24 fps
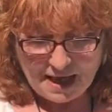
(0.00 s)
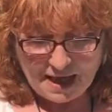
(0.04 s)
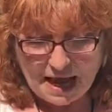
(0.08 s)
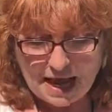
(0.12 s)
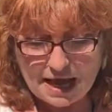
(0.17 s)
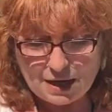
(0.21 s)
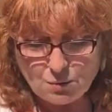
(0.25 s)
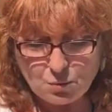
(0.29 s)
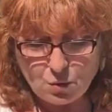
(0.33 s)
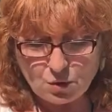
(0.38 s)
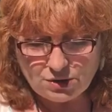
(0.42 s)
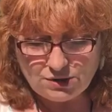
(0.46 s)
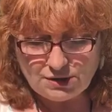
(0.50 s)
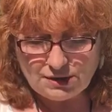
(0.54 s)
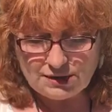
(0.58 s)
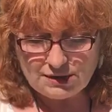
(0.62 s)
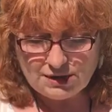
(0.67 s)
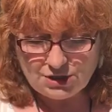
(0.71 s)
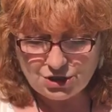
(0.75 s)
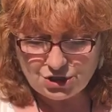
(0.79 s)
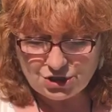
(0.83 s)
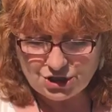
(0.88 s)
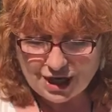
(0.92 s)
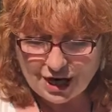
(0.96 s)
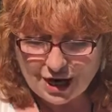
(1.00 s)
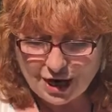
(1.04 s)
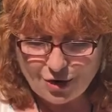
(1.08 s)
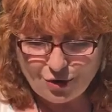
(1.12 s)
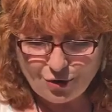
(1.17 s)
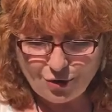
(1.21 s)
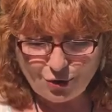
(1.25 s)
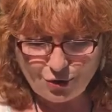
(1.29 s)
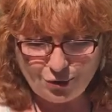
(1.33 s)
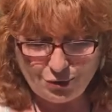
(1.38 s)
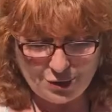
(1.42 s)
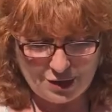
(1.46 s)
I wanted to share
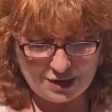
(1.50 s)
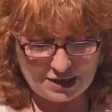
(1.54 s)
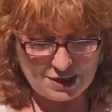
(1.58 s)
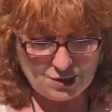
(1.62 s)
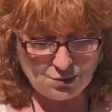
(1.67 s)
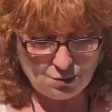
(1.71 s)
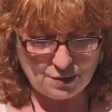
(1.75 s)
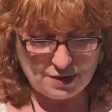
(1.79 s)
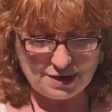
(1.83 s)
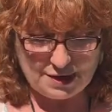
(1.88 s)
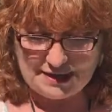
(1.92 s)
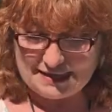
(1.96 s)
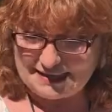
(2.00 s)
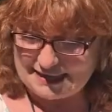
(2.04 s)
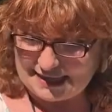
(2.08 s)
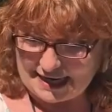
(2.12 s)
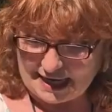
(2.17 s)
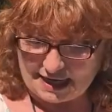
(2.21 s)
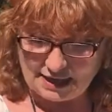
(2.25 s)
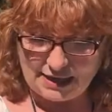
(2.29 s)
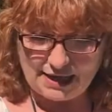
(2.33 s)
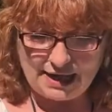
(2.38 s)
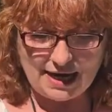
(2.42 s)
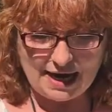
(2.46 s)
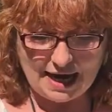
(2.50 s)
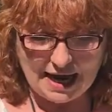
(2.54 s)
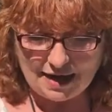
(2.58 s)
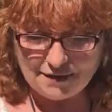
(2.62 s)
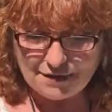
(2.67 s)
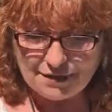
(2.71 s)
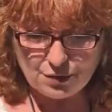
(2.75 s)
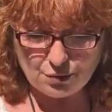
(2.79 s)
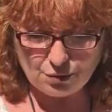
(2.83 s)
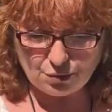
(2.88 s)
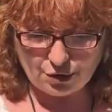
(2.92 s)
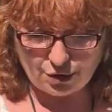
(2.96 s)
all this with Stella
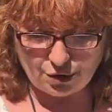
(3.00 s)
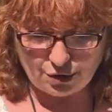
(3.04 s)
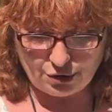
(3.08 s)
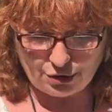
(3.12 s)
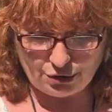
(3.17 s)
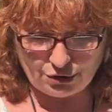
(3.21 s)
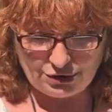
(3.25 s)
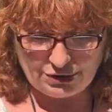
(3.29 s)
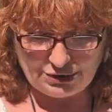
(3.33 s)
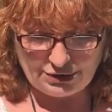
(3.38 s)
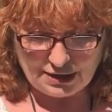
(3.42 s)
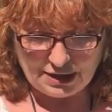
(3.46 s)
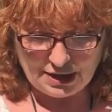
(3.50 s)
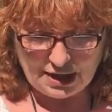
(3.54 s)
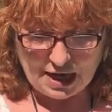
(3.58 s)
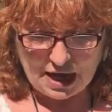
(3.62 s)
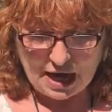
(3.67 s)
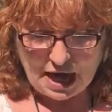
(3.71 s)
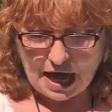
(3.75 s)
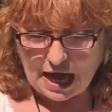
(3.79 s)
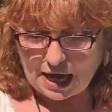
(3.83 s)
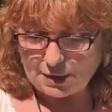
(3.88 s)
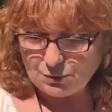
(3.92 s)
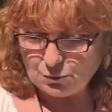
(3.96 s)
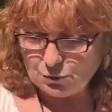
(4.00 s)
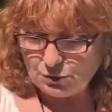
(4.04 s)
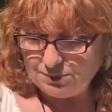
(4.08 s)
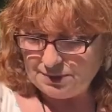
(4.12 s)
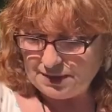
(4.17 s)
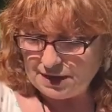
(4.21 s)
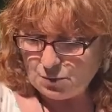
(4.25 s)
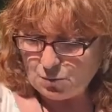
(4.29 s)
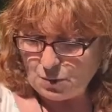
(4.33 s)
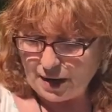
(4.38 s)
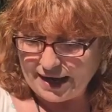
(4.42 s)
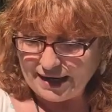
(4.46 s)
and the world. I would
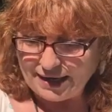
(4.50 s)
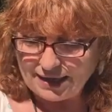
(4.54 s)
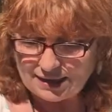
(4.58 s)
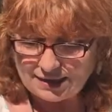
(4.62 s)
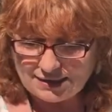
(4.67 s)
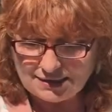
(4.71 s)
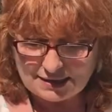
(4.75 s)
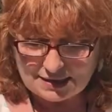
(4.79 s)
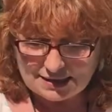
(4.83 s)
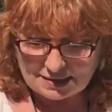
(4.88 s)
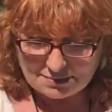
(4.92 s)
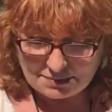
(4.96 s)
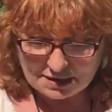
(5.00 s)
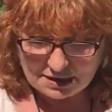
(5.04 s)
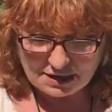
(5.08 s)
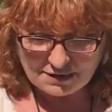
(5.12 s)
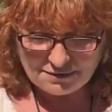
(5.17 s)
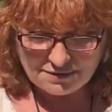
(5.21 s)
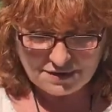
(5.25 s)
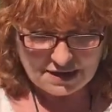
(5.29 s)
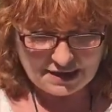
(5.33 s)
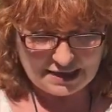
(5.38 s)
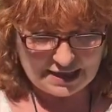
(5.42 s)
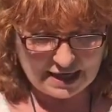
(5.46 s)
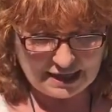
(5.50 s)
be awakened in the middle of the